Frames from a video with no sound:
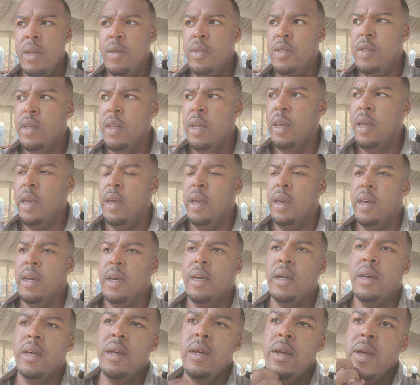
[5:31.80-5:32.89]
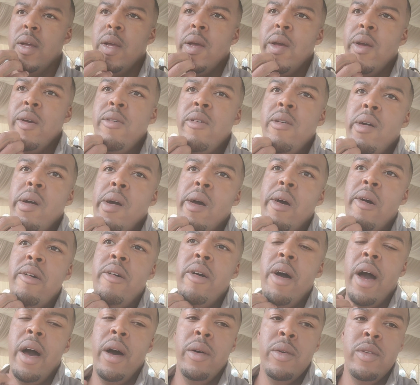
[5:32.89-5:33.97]
seeing
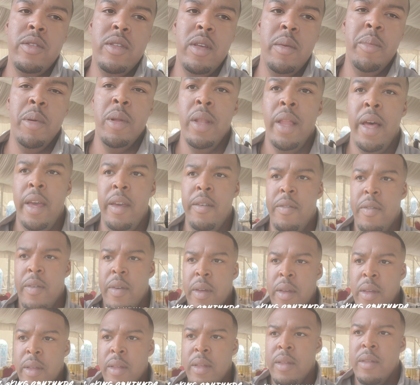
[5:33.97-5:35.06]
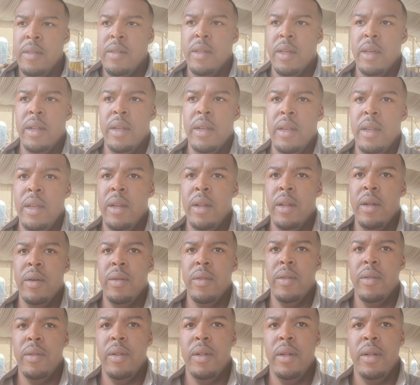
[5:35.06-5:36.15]
how simple life is, and
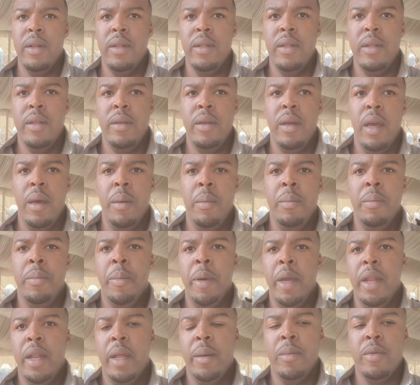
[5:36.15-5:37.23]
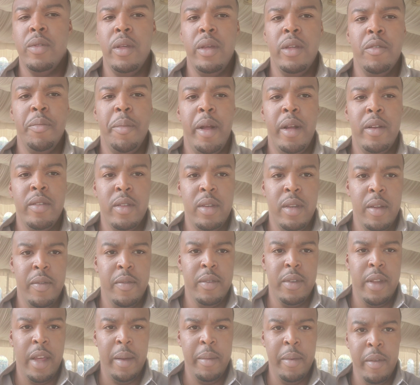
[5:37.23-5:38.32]
being able to experience a
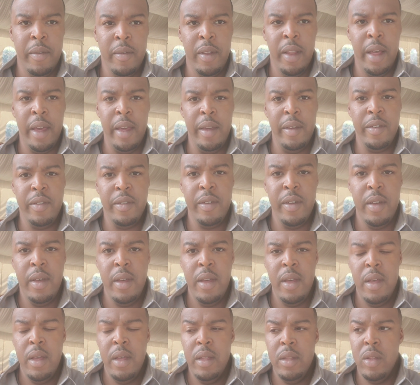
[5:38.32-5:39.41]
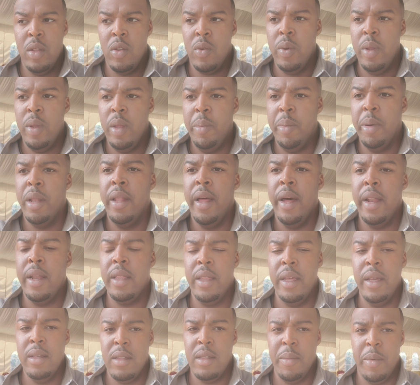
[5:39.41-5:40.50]
different type of life just really put a lot of
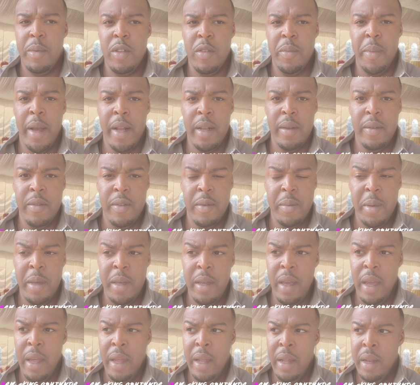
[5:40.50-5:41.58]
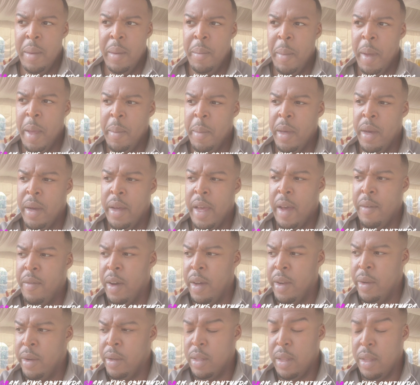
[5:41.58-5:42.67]
things in perspective for me, and it made me have an
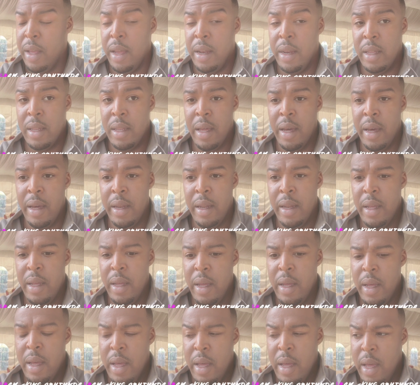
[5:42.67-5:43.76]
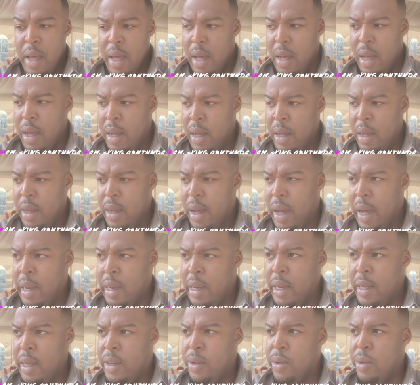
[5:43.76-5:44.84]
understanding that I
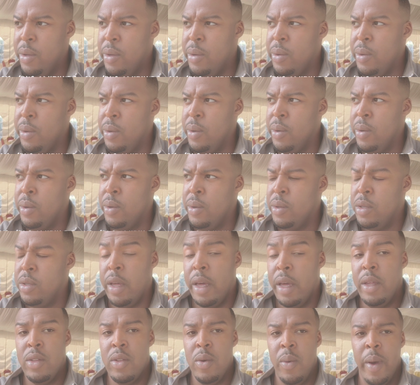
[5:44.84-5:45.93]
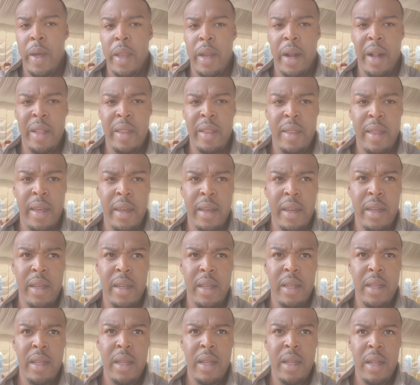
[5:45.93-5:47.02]
need to change the way that I
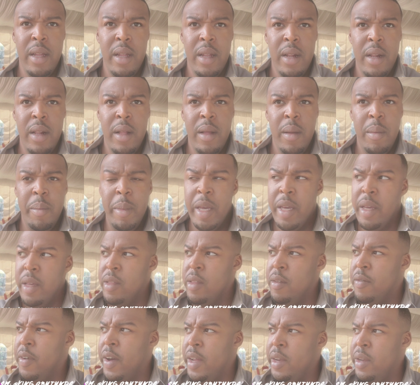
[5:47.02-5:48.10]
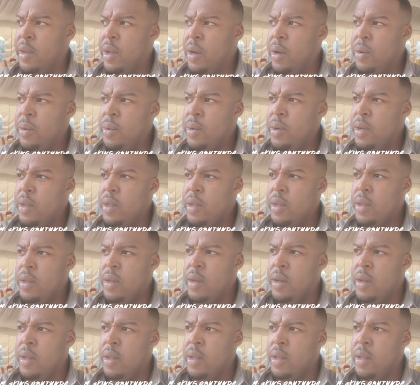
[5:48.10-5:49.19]
think, because if I
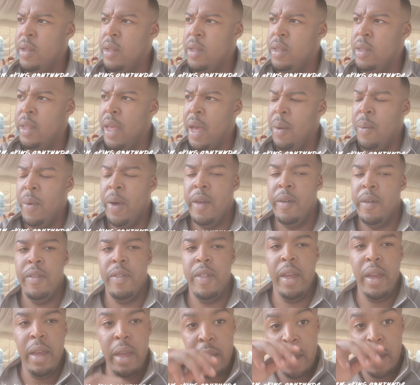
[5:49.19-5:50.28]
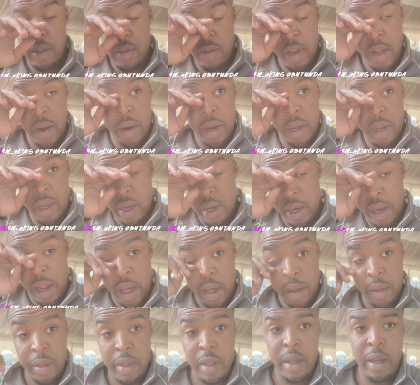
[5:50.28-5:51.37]
don't, that way of thinking is very
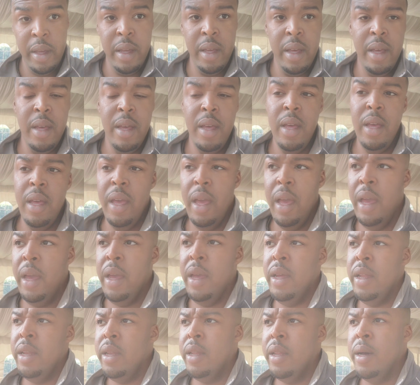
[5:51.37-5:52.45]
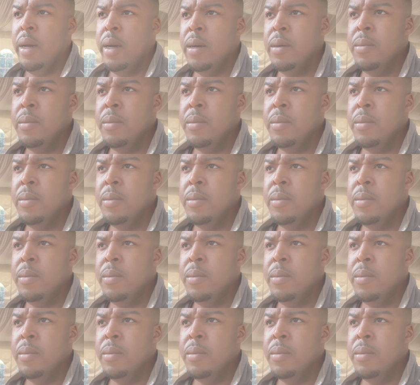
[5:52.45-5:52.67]
unhealthy, and